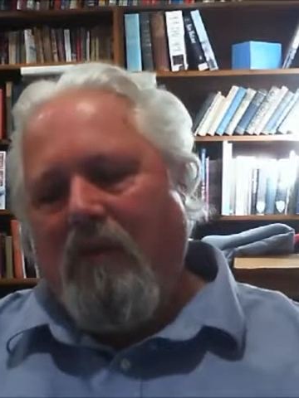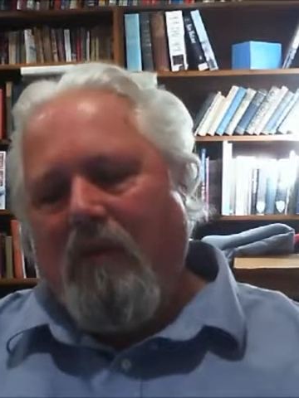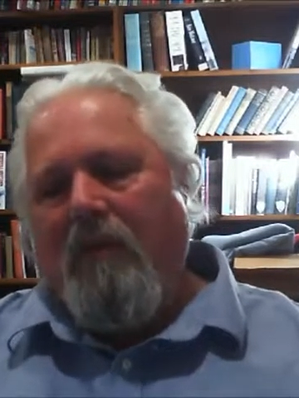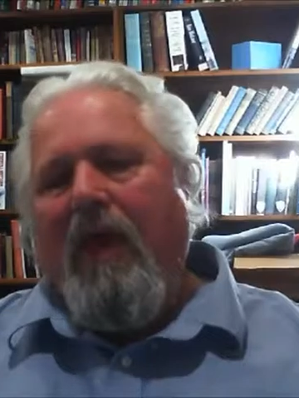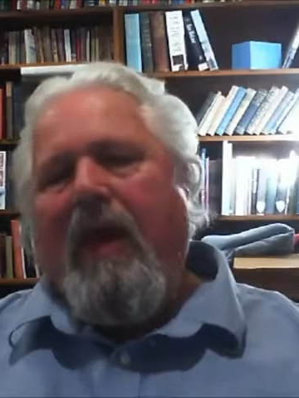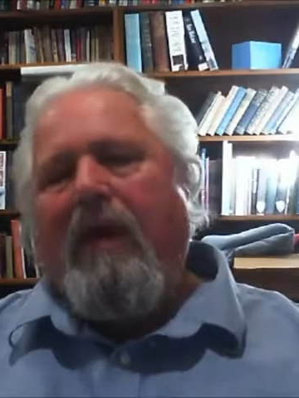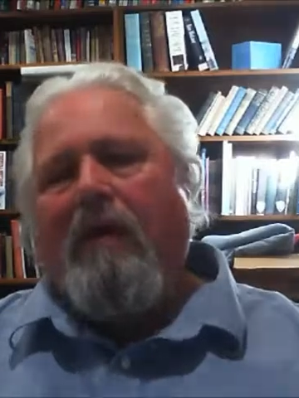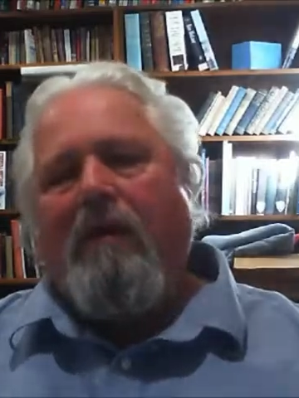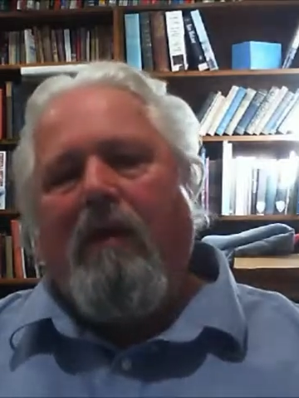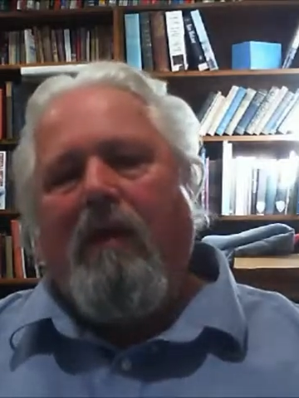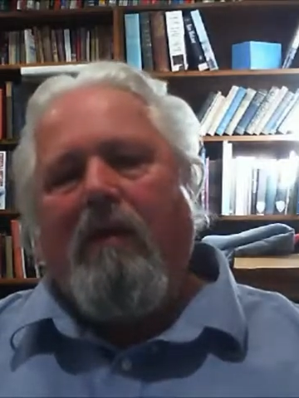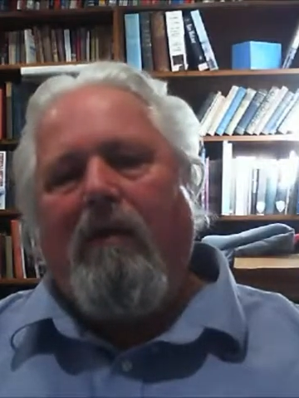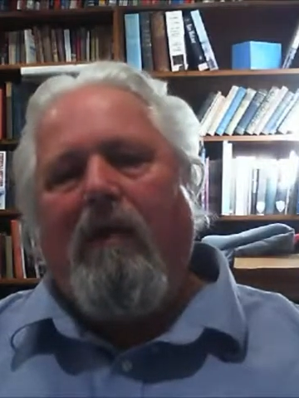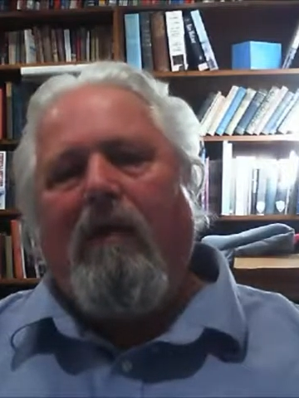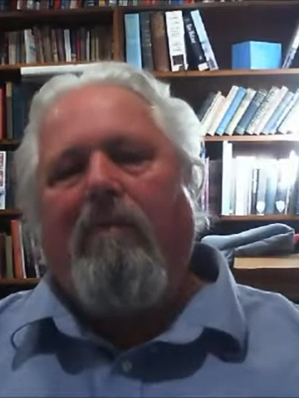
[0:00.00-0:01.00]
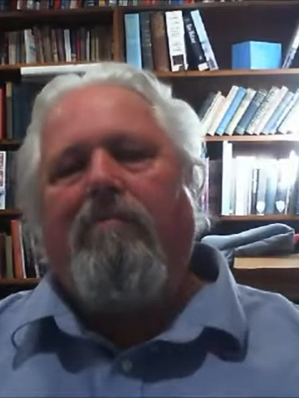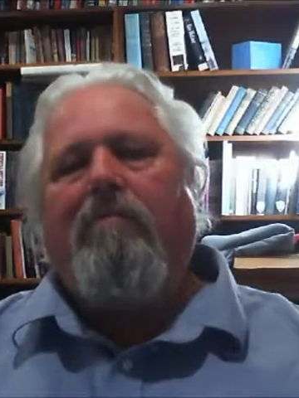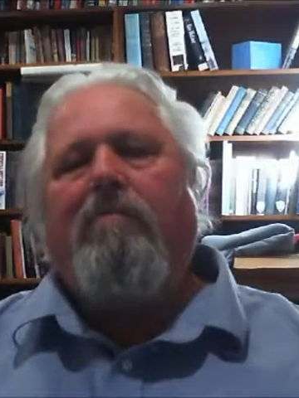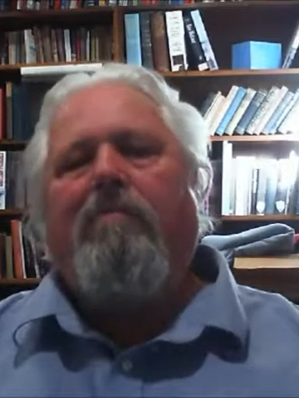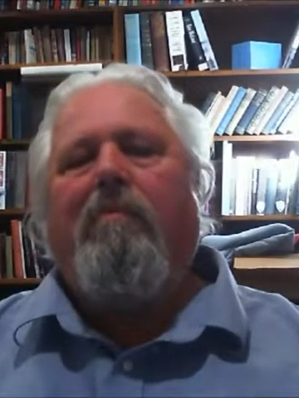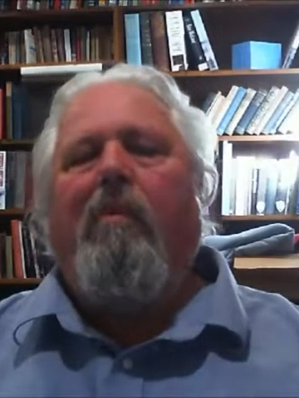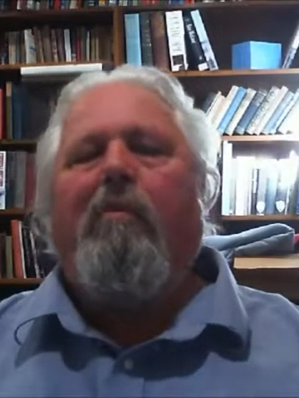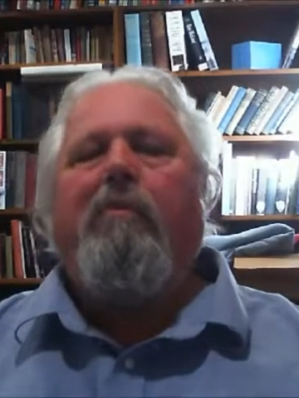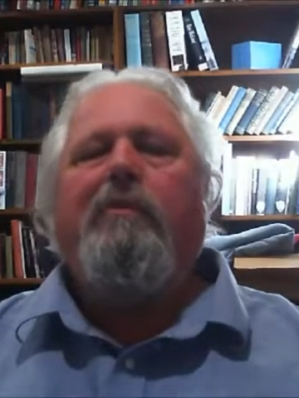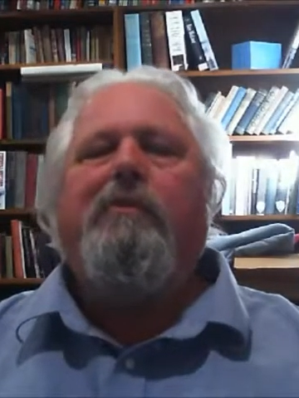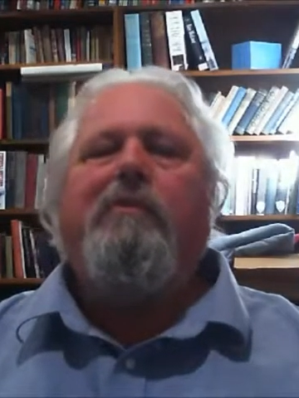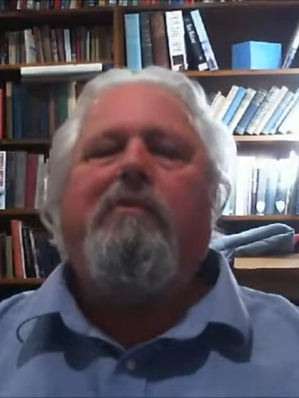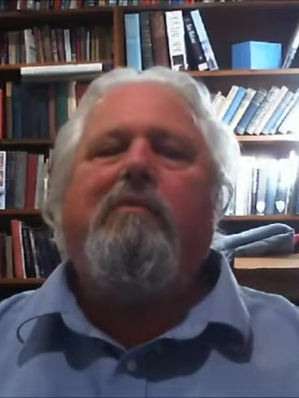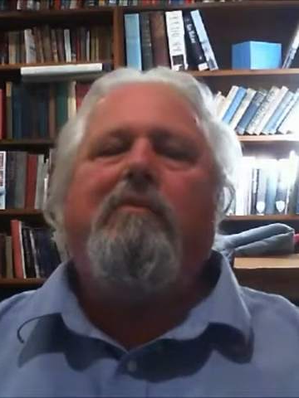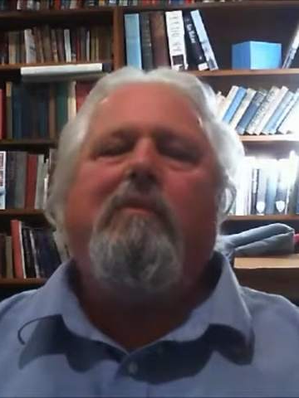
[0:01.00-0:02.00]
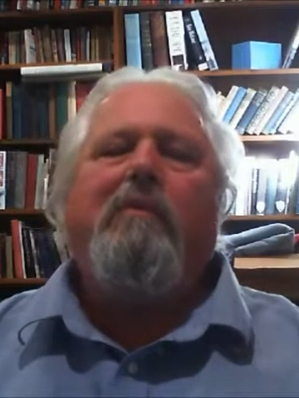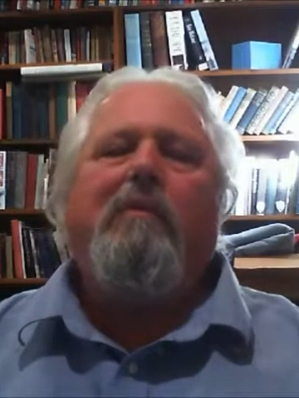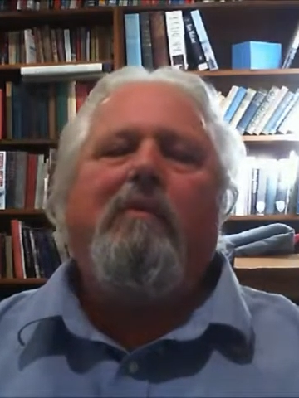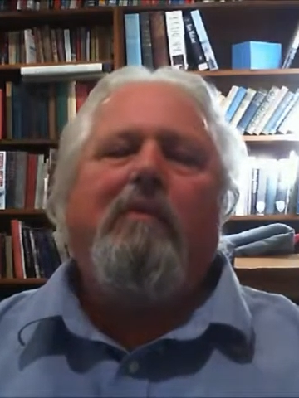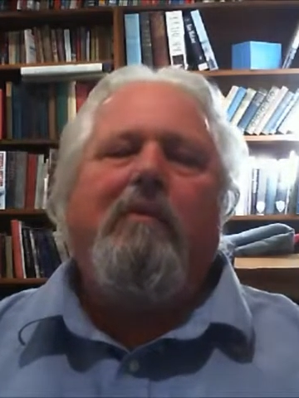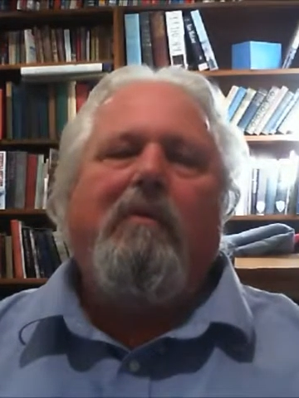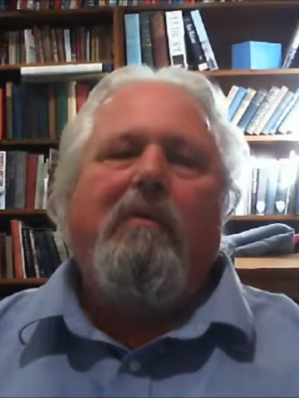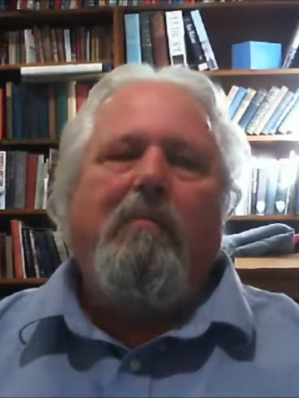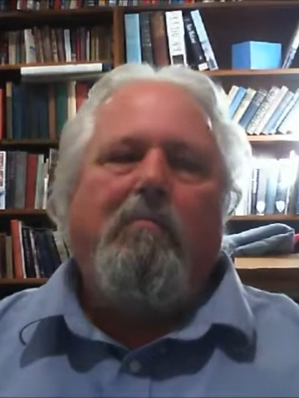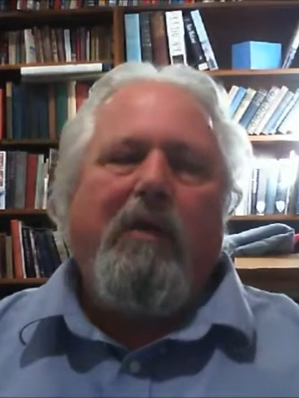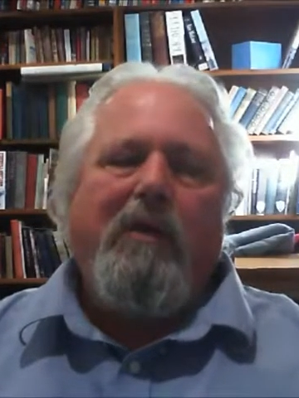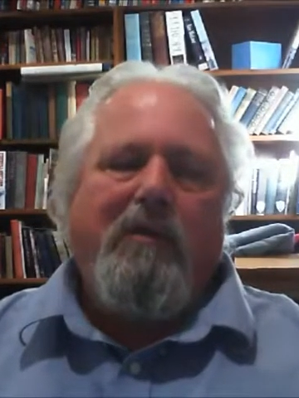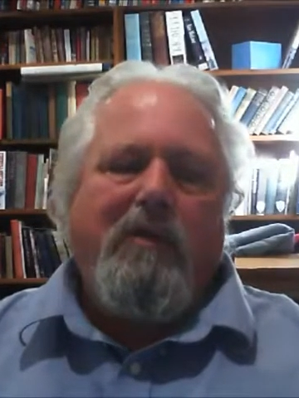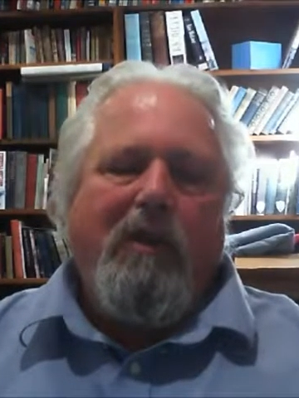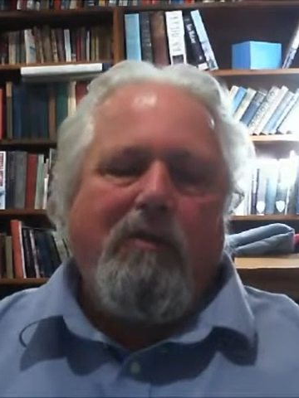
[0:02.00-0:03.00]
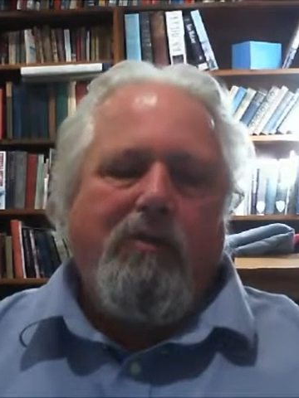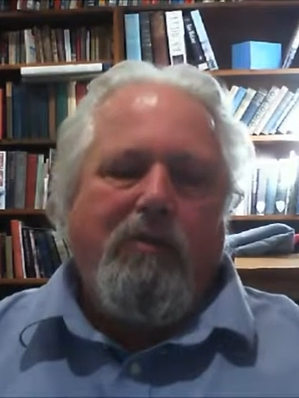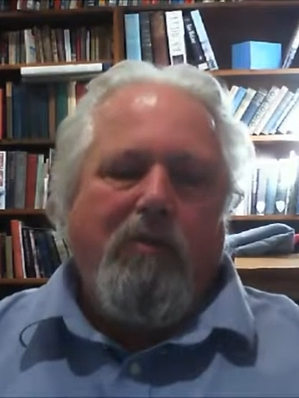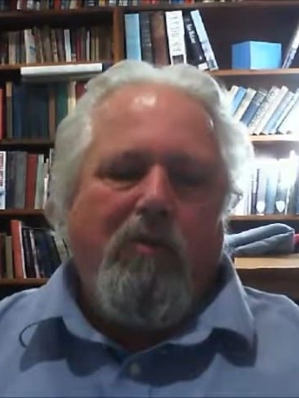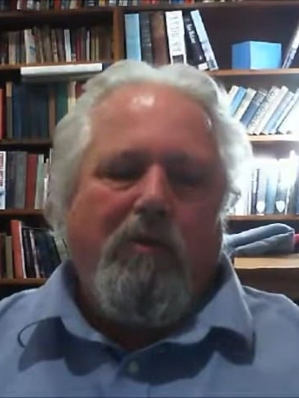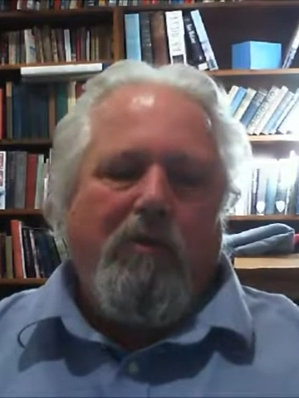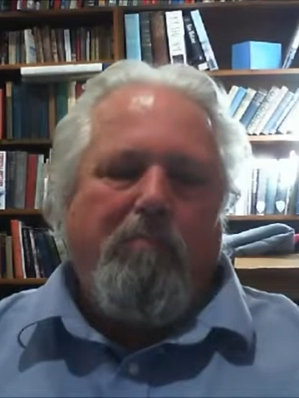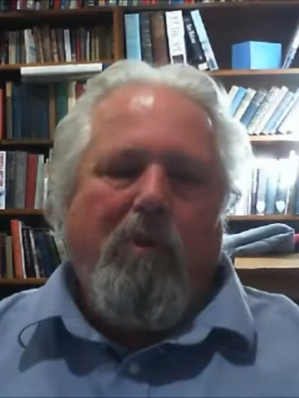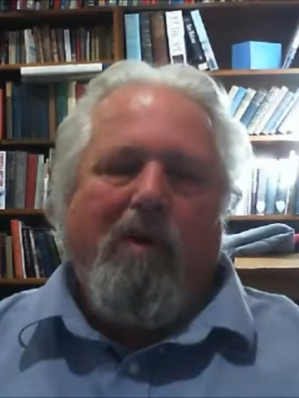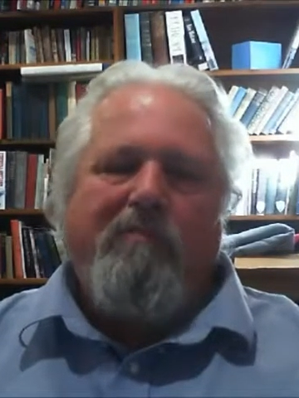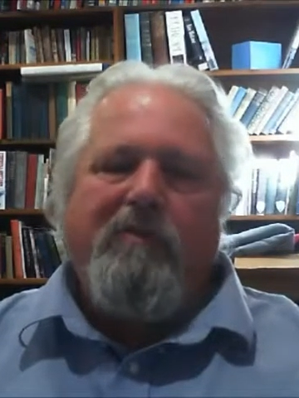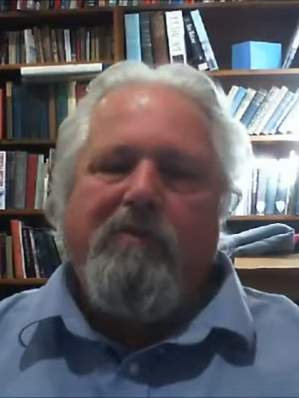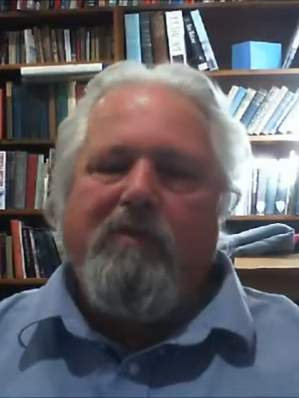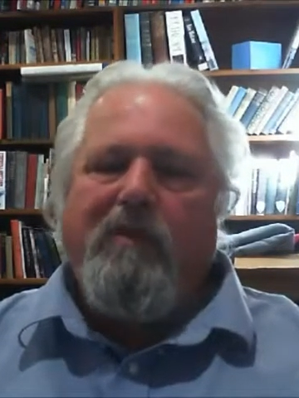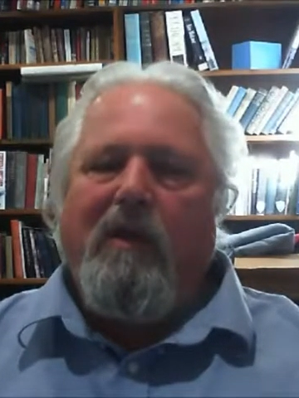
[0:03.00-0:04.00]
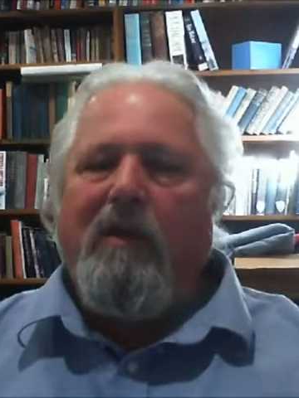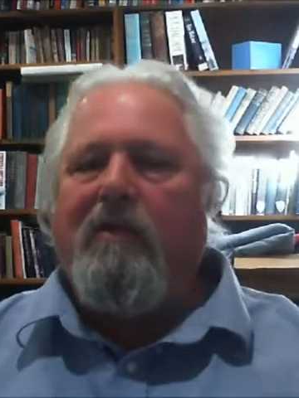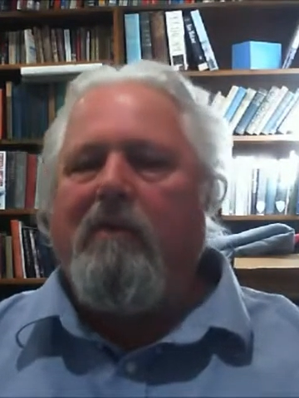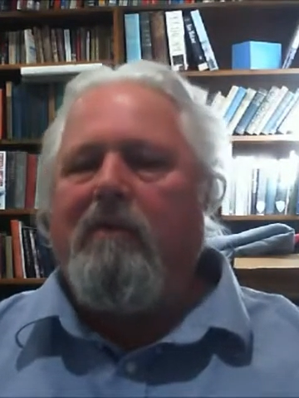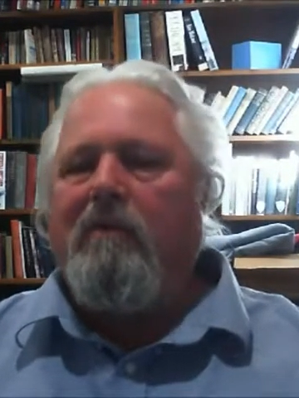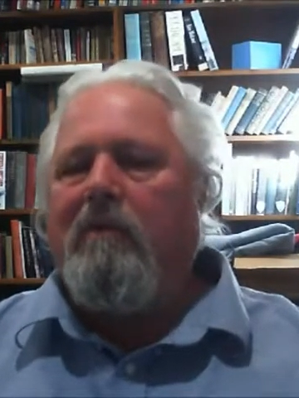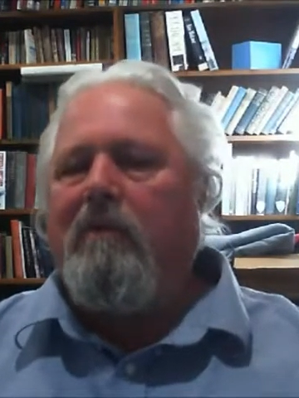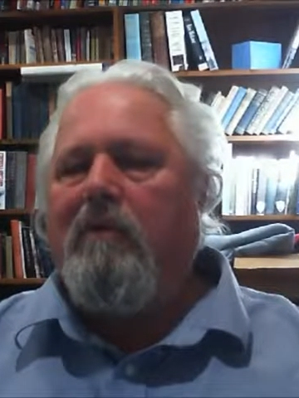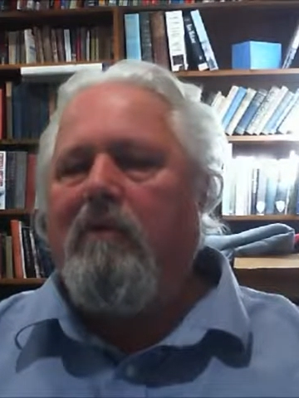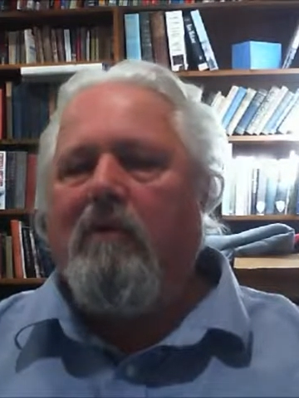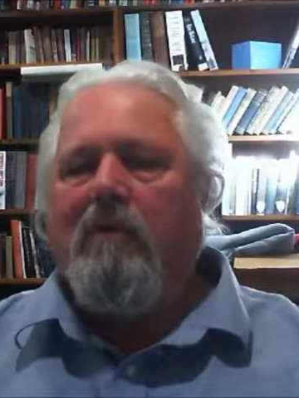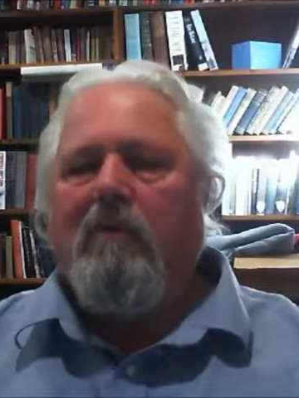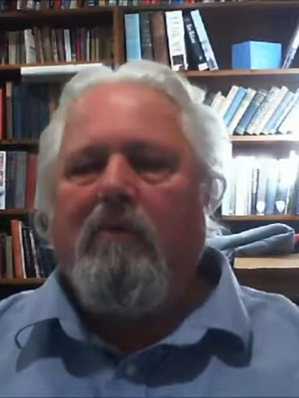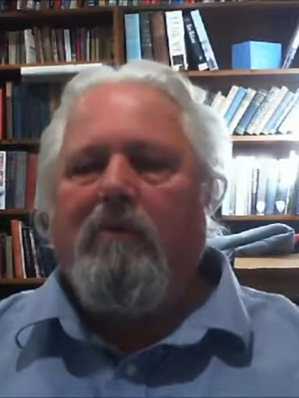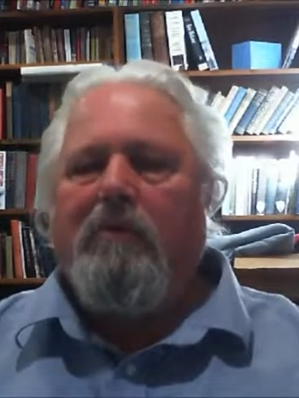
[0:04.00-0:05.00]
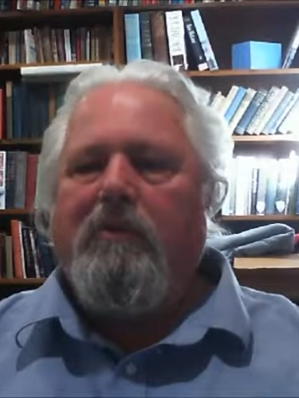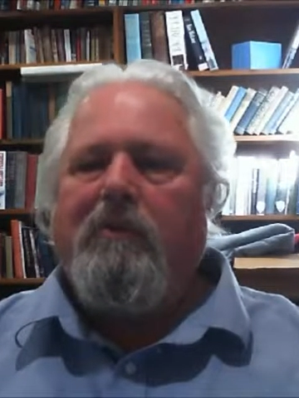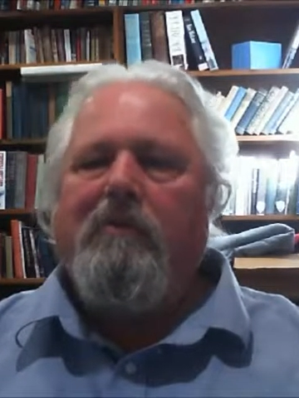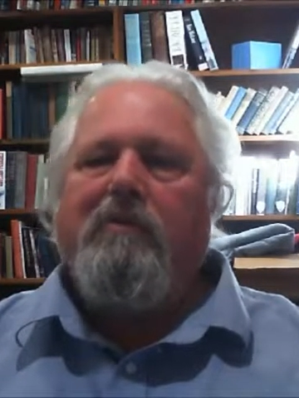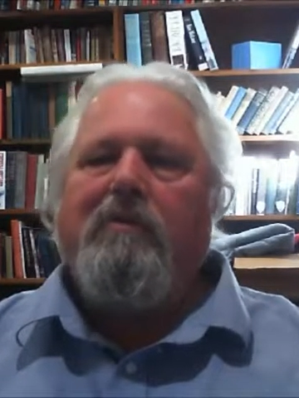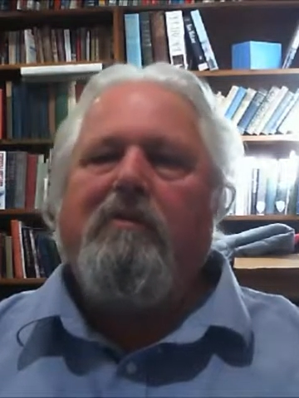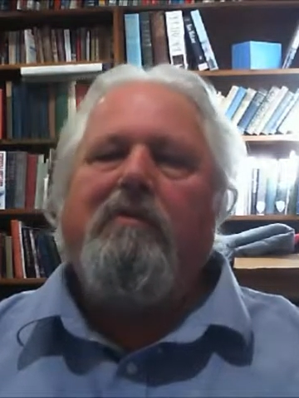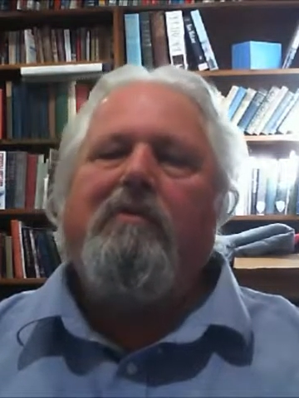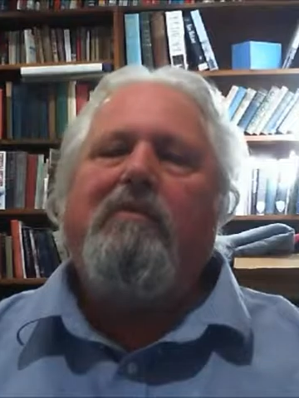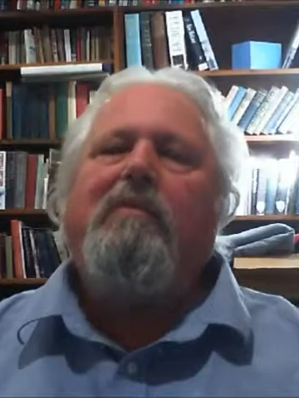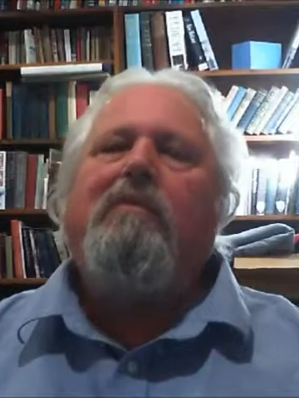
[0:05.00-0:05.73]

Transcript: that and I have always paid attention to what the prophets say, which is